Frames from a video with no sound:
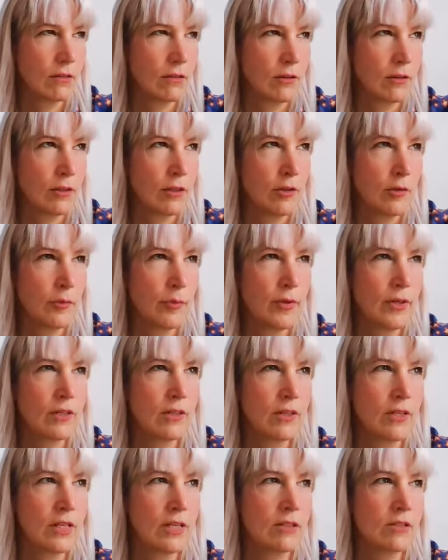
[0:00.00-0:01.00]
a little bit
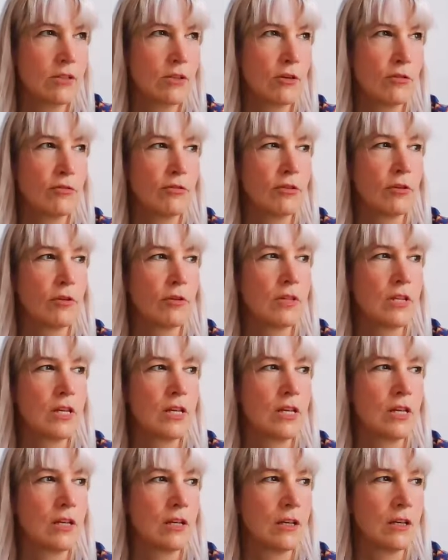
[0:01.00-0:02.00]
of like
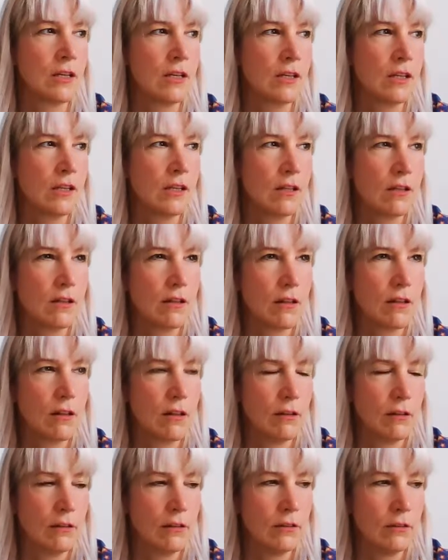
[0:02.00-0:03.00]
self-loathing
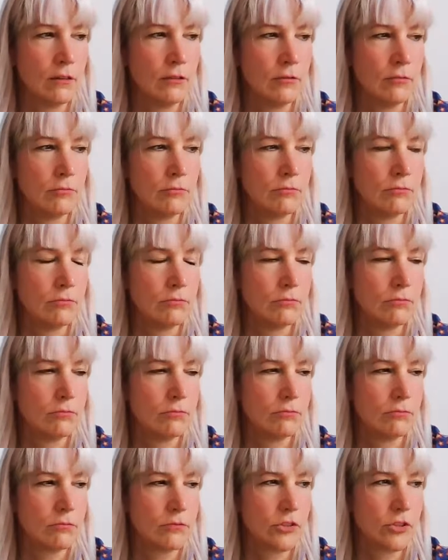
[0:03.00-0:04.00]
um
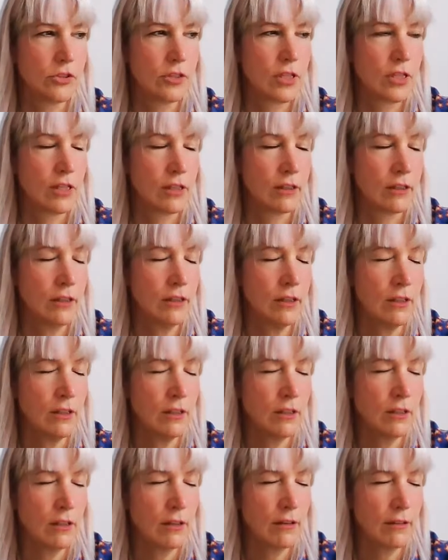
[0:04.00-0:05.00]
to
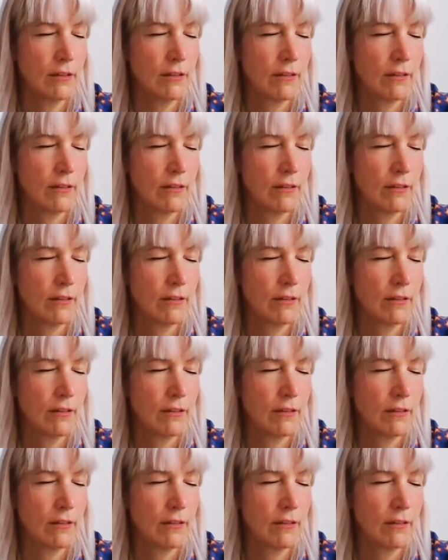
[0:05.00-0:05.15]
clear.